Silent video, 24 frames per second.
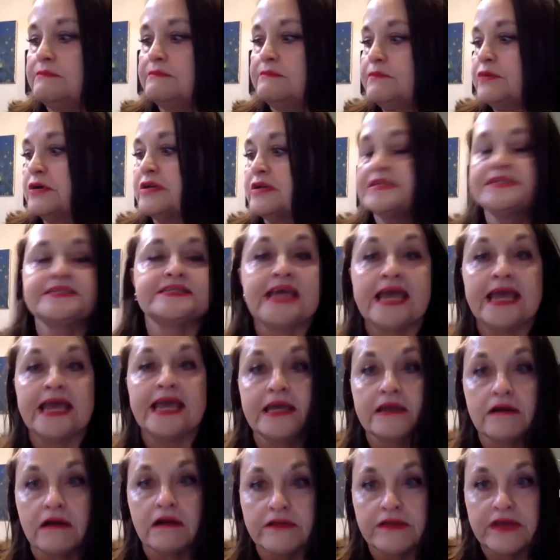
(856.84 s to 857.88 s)
put a
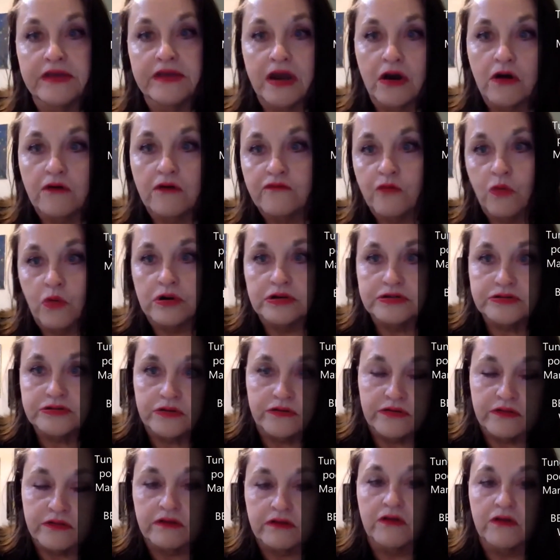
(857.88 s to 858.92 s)
stain on the Air Force
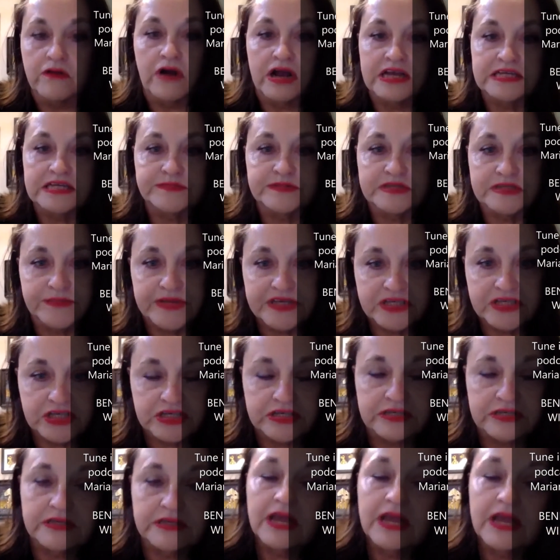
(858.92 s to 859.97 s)
or your husband's
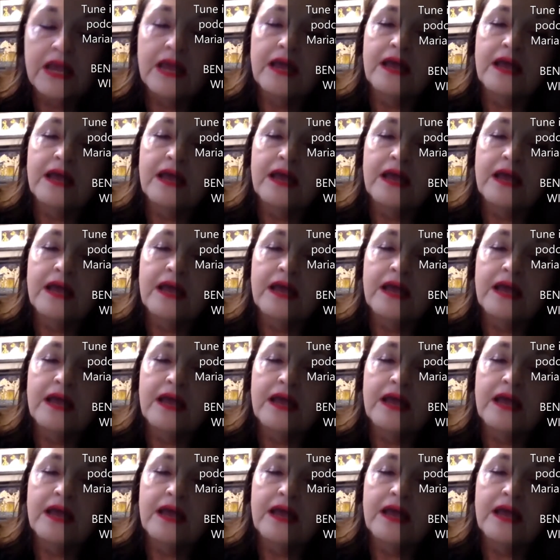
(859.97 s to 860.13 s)
mission.